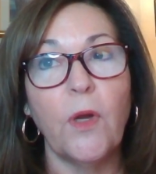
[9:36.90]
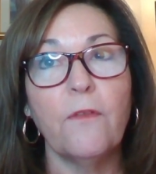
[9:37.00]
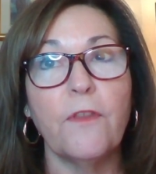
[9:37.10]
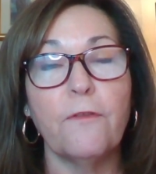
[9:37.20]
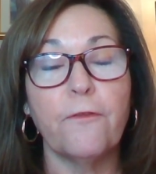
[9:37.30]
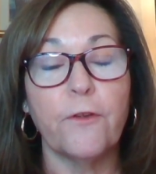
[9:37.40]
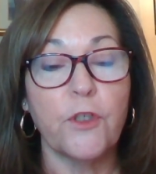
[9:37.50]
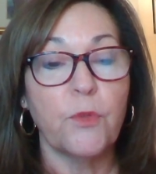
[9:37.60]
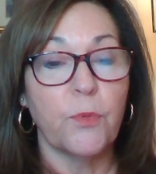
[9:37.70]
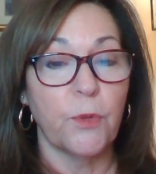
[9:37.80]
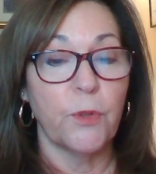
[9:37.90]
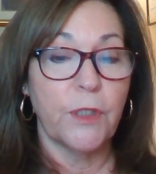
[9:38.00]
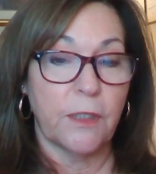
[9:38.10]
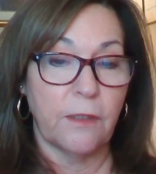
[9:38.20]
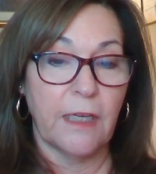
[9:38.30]
of the first
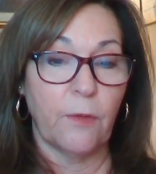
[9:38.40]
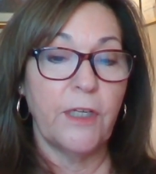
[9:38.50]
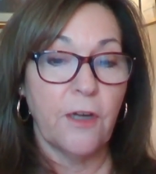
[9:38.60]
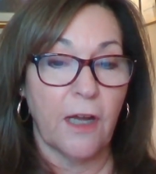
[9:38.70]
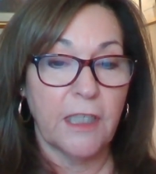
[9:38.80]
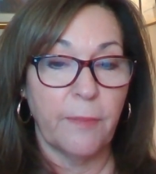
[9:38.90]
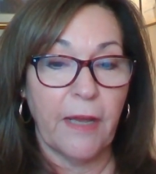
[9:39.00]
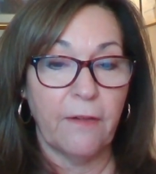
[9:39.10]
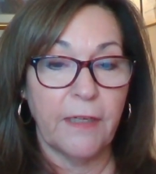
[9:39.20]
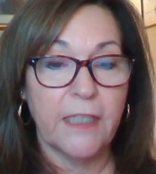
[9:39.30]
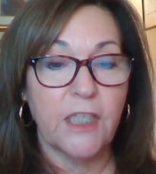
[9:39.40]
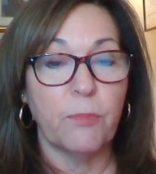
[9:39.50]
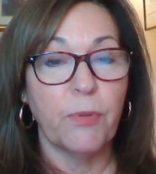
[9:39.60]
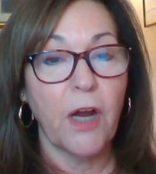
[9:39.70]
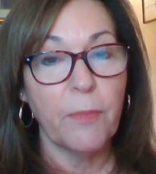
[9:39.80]
rules that we talked about is
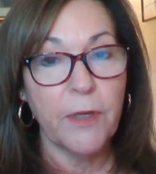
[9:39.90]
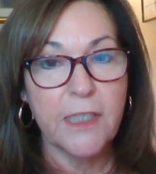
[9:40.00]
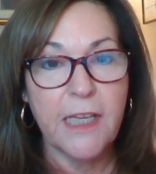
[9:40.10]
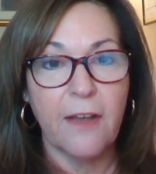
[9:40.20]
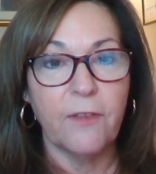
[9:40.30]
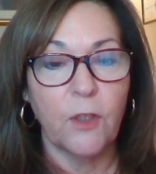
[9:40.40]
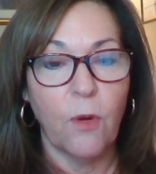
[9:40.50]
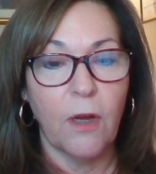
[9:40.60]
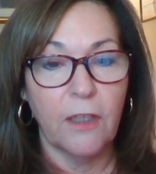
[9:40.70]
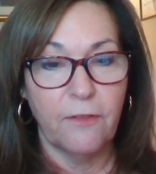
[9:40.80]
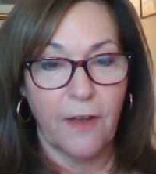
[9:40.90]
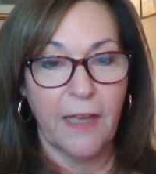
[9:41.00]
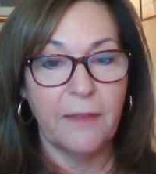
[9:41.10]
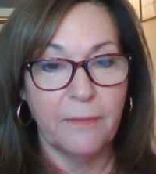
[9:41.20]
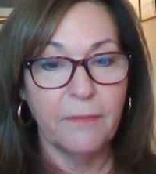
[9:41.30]
the properties have to
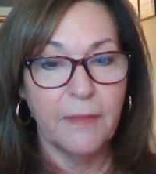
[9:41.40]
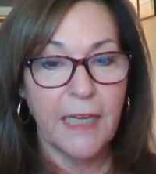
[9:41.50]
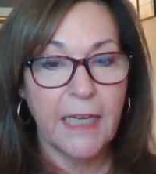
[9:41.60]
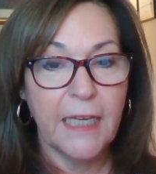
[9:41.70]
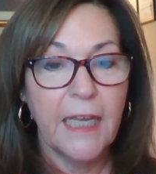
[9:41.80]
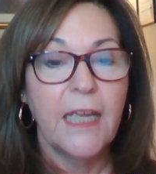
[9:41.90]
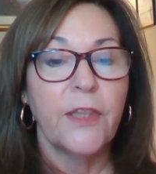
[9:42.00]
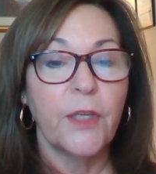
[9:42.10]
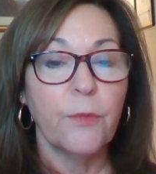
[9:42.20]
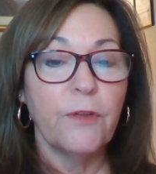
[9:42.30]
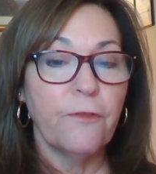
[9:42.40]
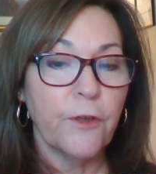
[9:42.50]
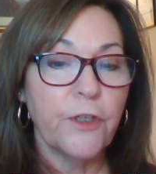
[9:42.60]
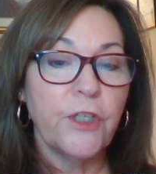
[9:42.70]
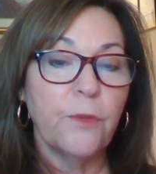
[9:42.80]
qualify. Okay. They're
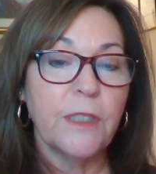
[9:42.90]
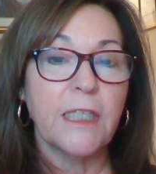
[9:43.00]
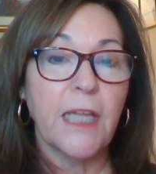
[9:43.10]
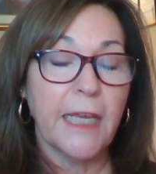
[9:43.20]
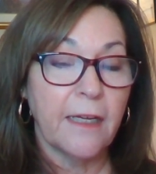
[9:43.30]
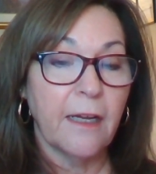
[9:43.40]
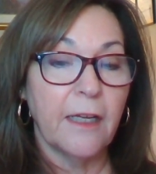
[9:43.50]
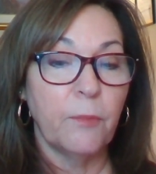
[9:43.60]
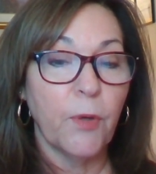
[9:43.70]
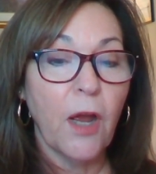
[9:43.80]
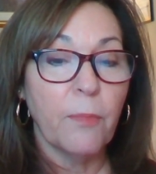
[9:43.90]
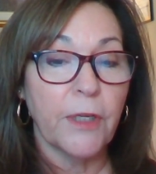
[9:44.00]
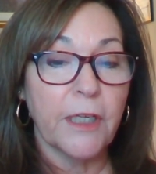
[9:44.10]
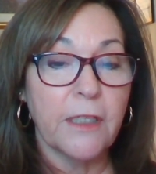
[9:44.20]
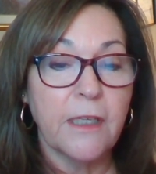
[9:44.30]
referred to as like-kind
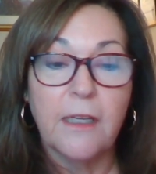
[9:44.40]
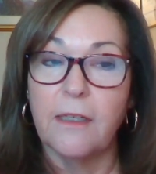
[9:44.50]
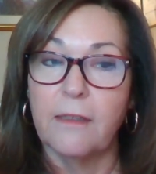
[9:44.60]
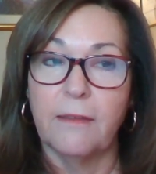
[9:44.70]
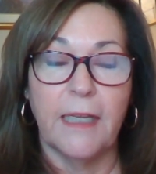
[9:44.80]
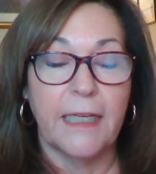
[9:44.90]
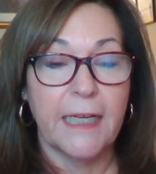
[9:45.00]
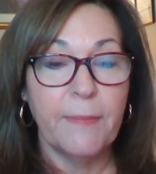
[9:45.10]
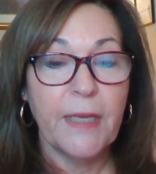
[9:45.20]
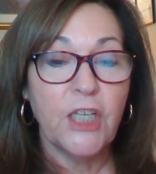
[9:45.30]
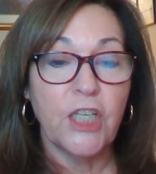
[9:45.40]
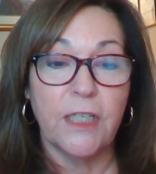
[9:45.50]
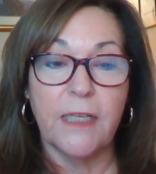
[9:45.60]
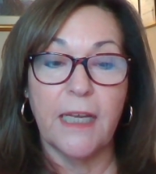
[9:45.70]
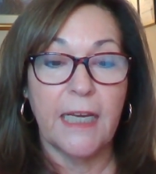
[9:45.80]
properties. Like I
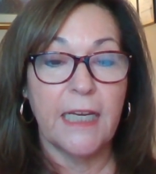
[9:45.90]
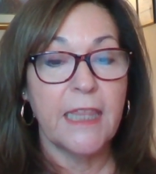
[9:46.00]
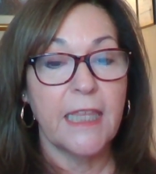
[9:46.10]
mentioned, any